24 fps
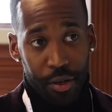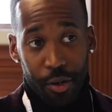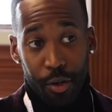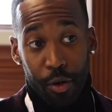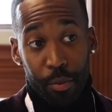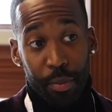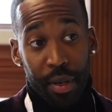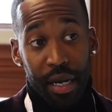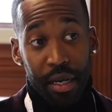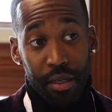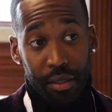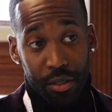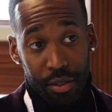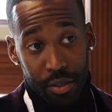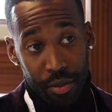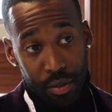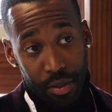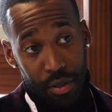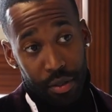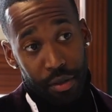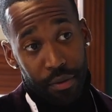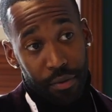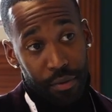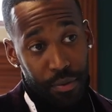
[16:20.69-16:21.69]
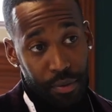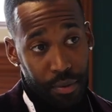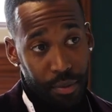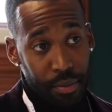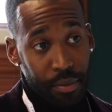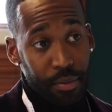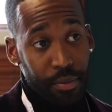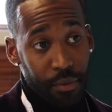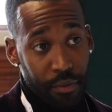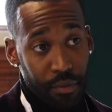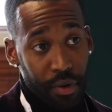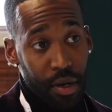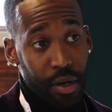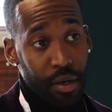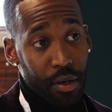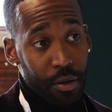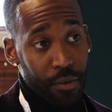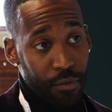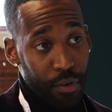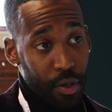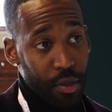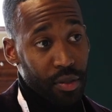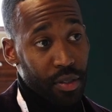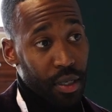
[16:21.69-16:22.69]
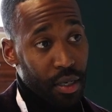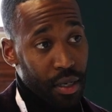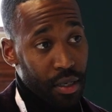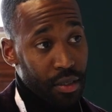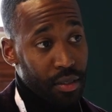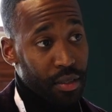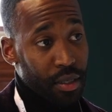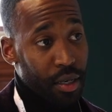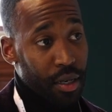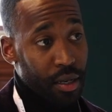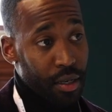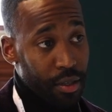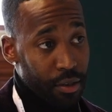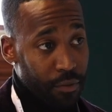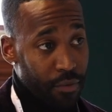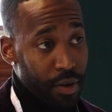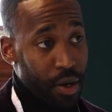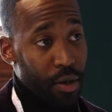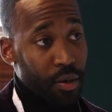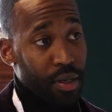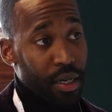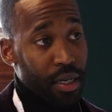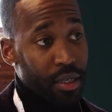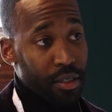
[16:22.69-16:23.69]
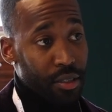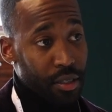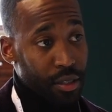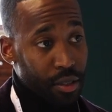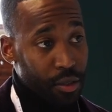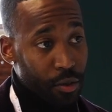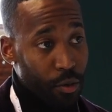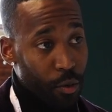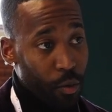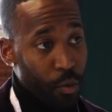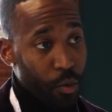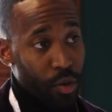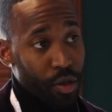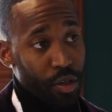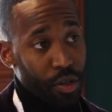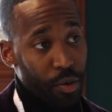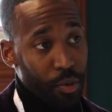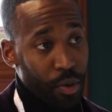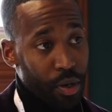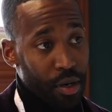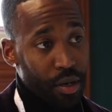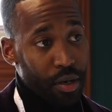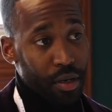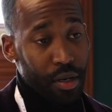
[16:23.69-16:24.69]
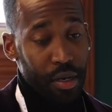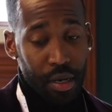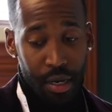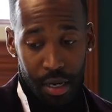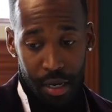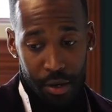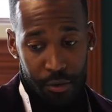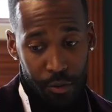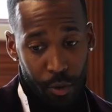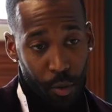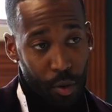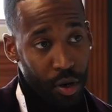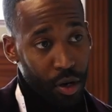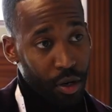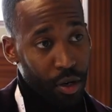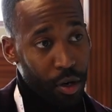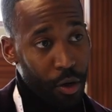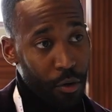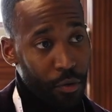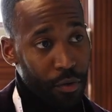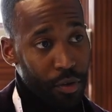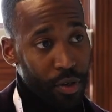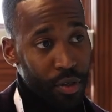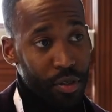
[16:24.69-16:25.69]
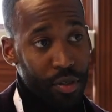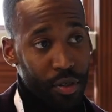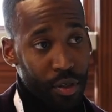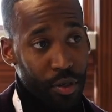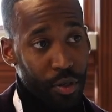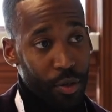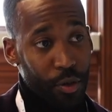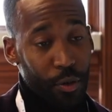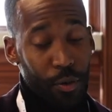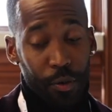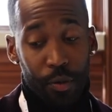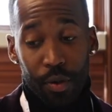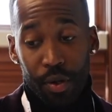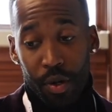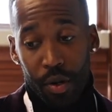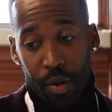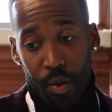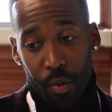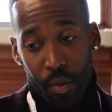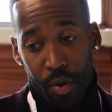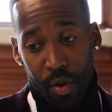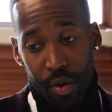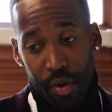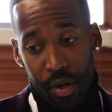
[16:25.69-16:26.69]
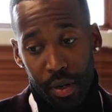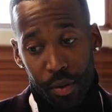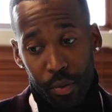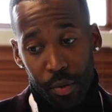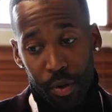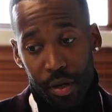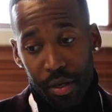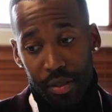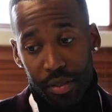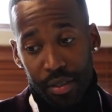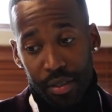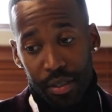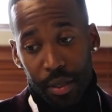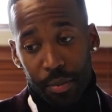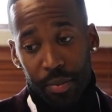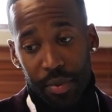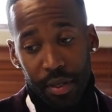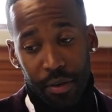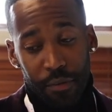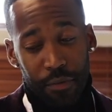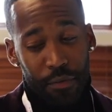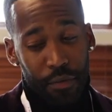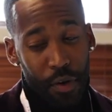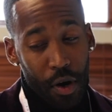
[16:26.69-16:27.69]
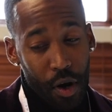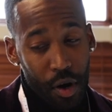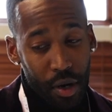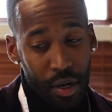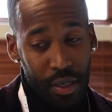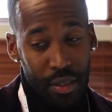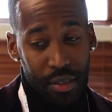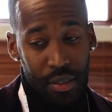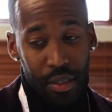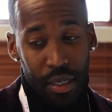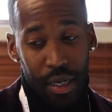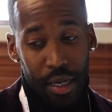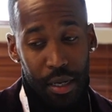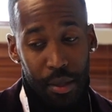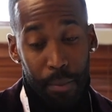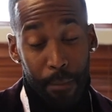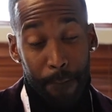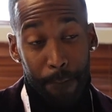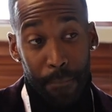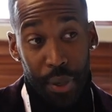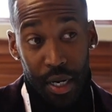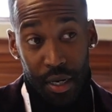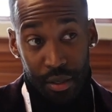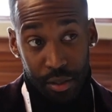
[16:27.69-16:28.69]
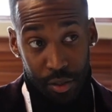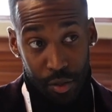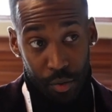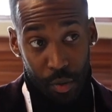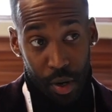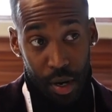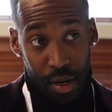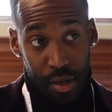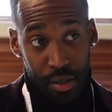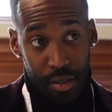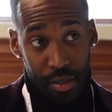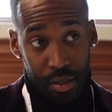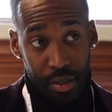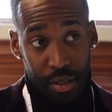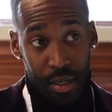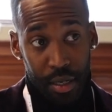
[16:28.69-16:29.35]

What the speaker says: Going back to the very first thing I said, foundation. What are you wearing? If you're wearing loafers, cool. We're gonna wear something far as like buttons wise